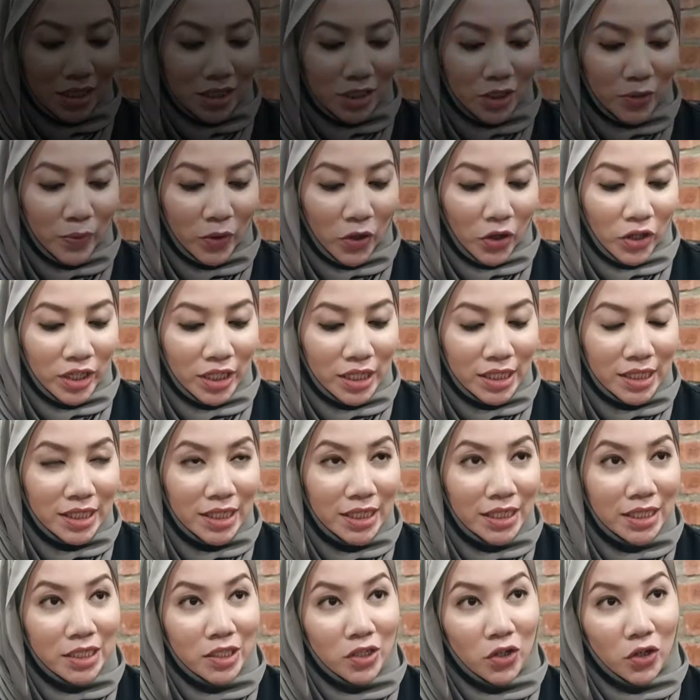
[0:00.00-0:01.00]
To be honest,
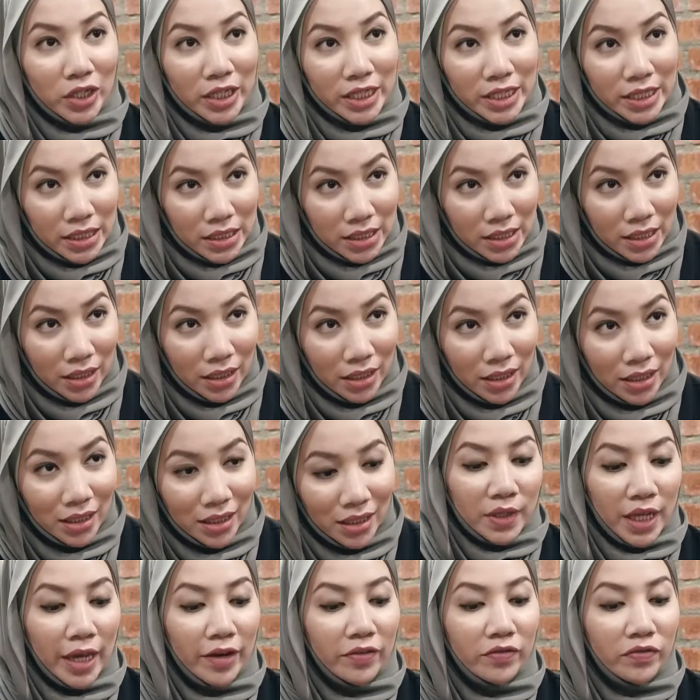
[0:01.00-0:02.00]
it's not easy.
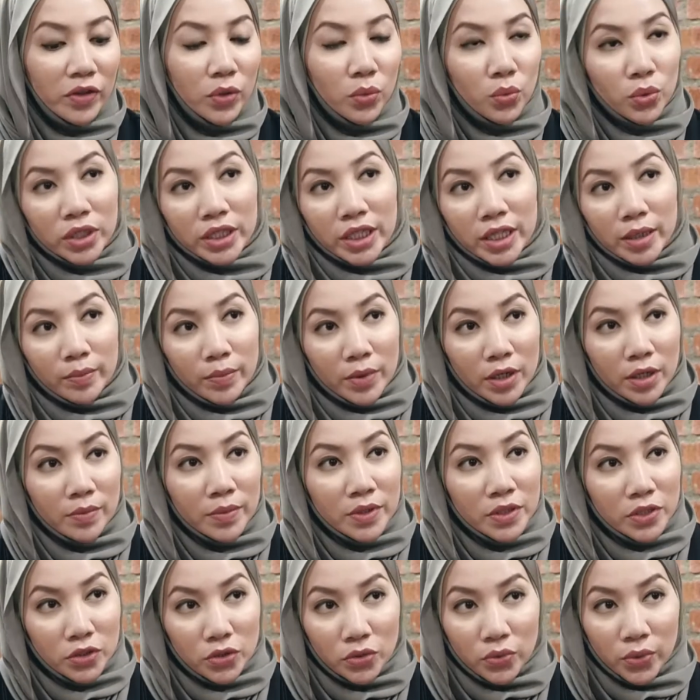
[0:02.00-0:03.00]
Every working mom
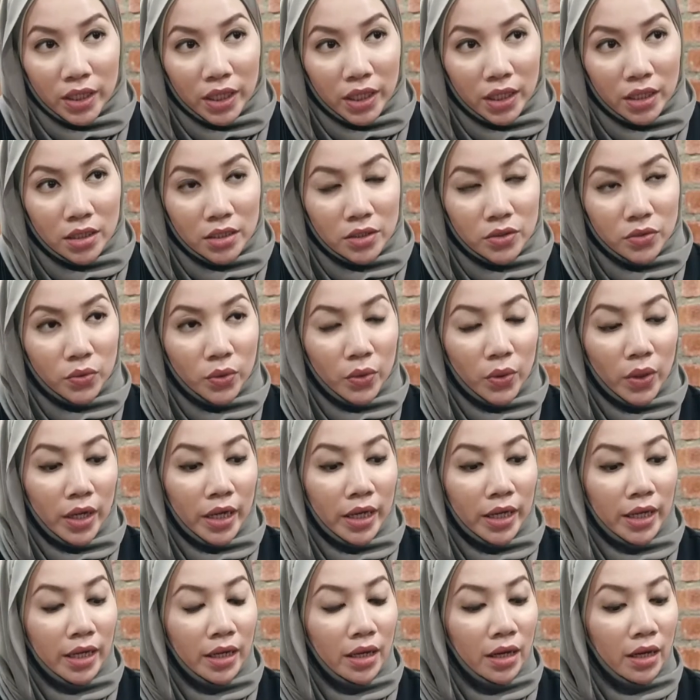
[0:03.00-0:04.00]
is doing it. So
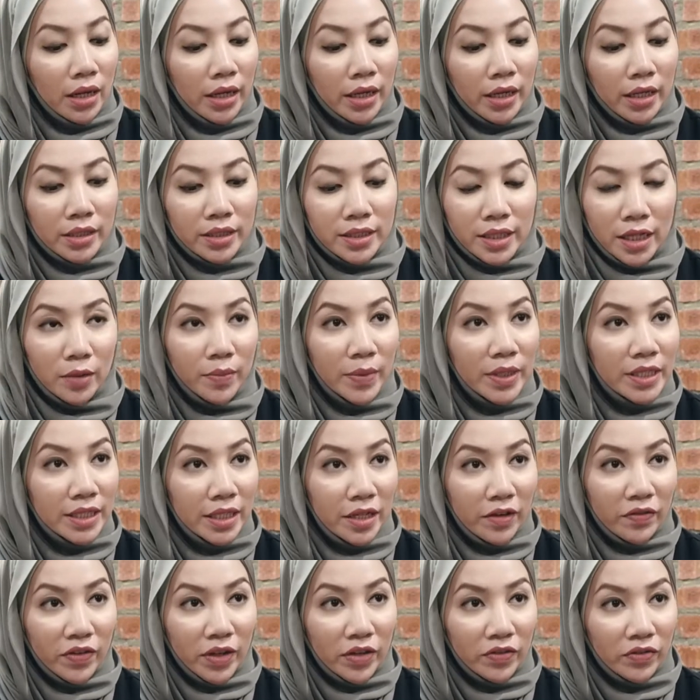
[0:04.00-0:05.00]
I tell
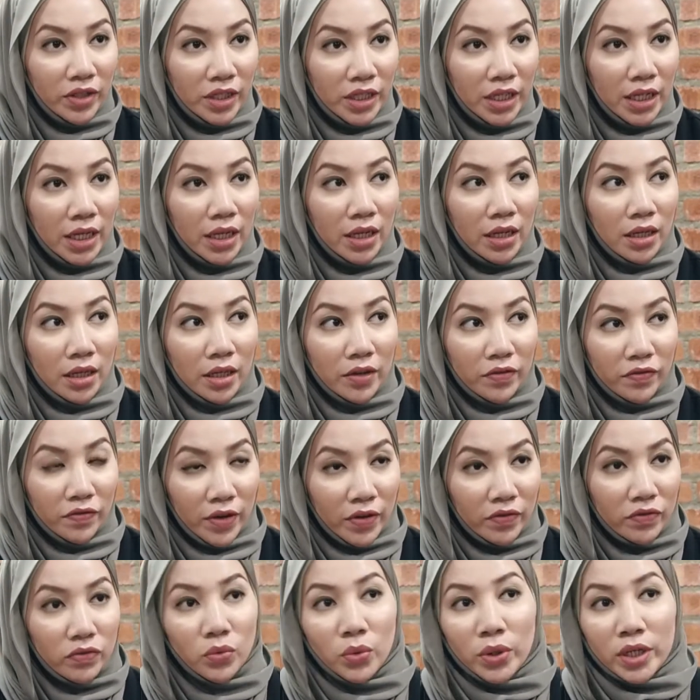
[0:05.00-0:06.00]
myself every day, if
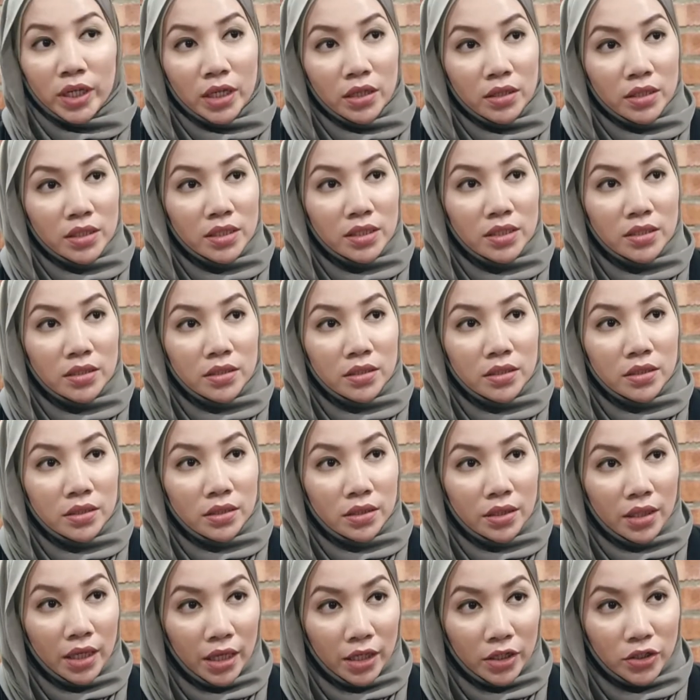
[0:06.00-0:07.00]
everyone else
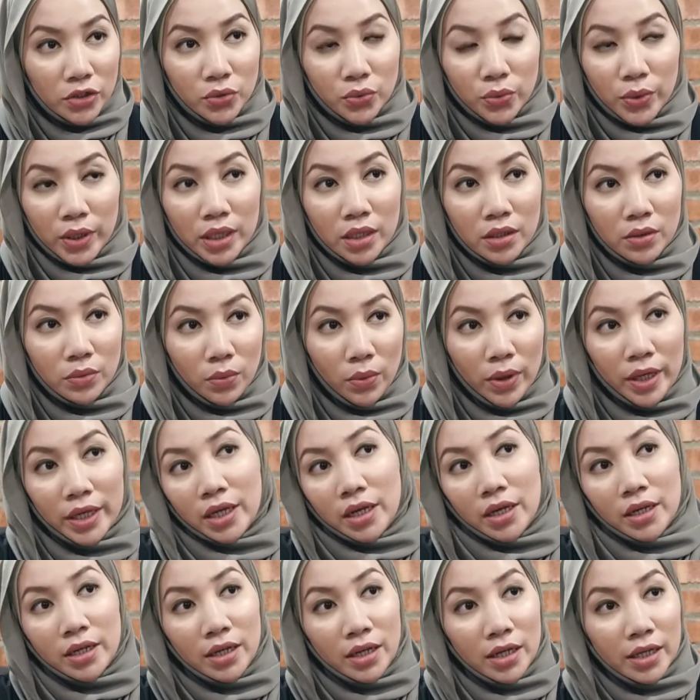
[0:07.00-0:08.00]
can do it, why
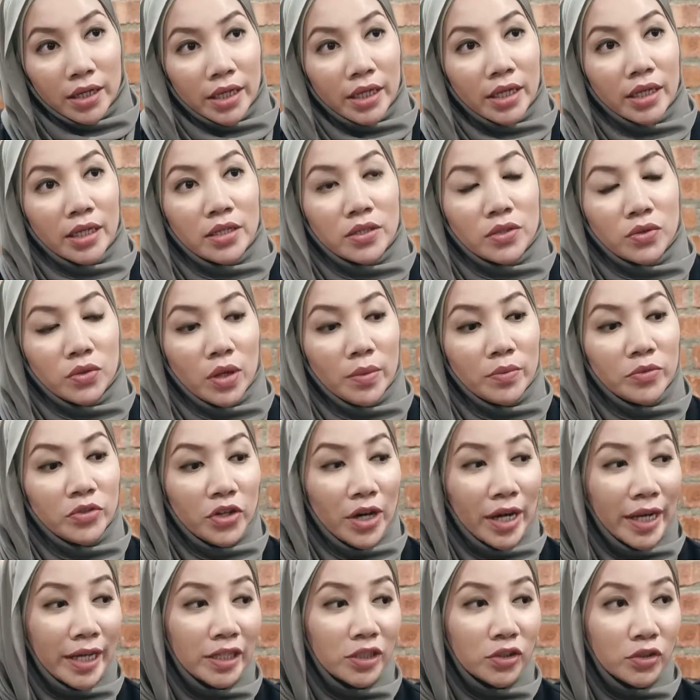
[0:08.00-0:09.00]
can't I? So I'm
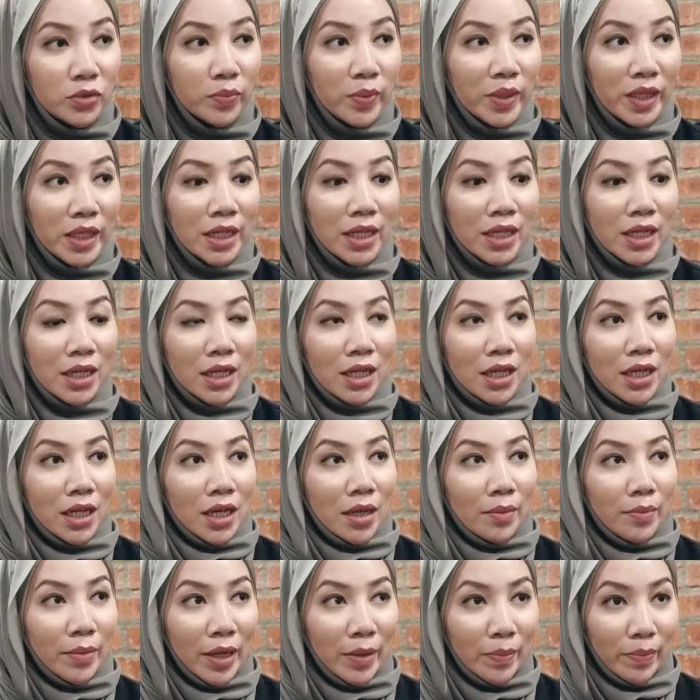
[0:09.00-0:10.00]
trying to be
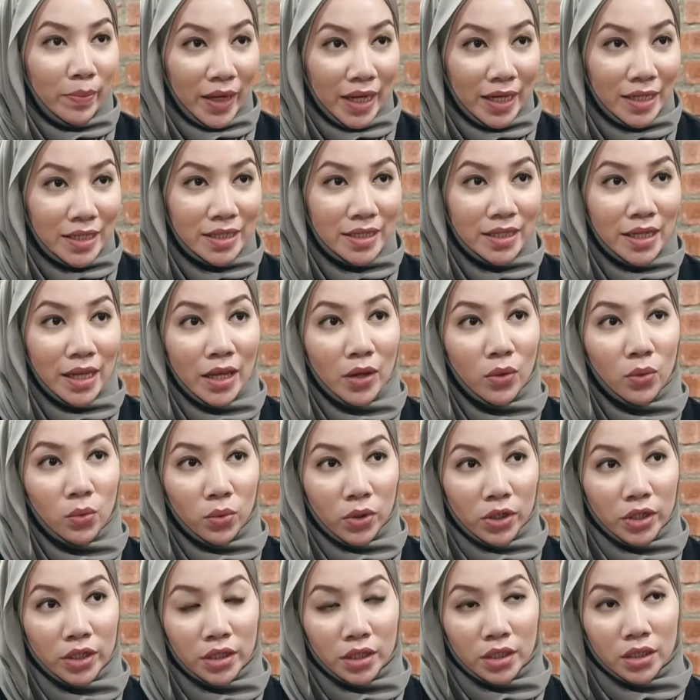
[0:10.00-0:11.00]
my best at
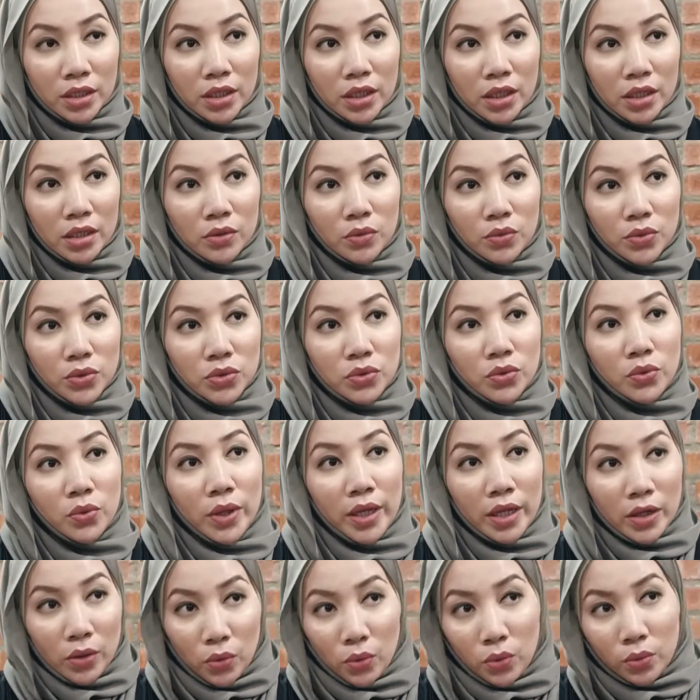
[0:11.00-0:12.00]
work and also
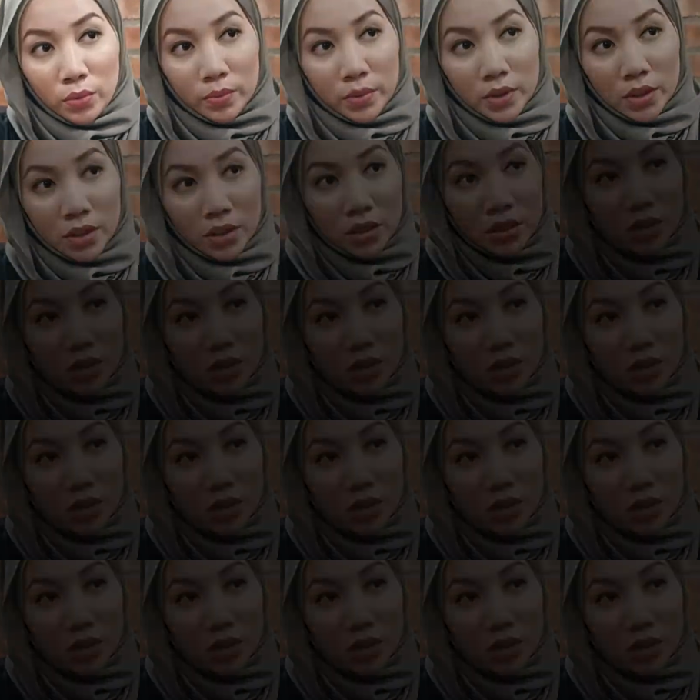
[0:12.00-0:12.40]
at home.